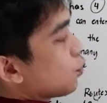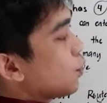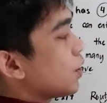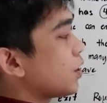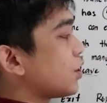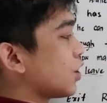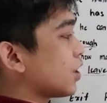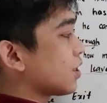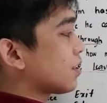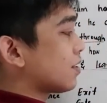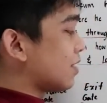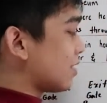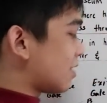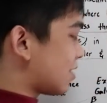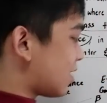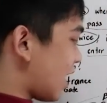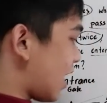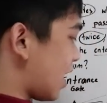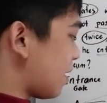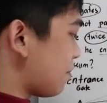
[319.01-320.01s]
which is the
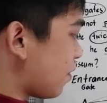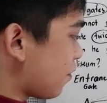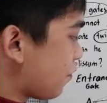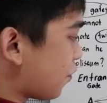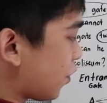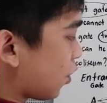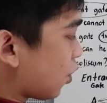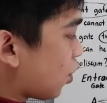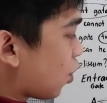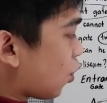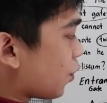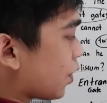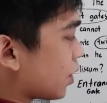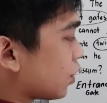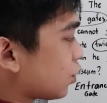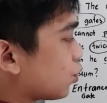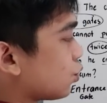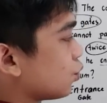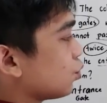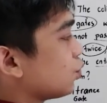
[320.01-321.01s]
same if we're
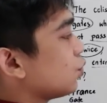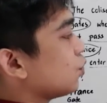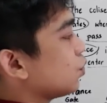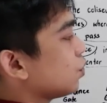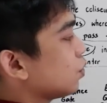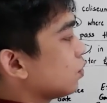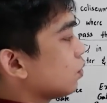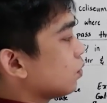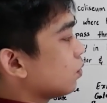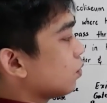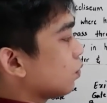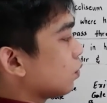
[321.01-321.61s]
going to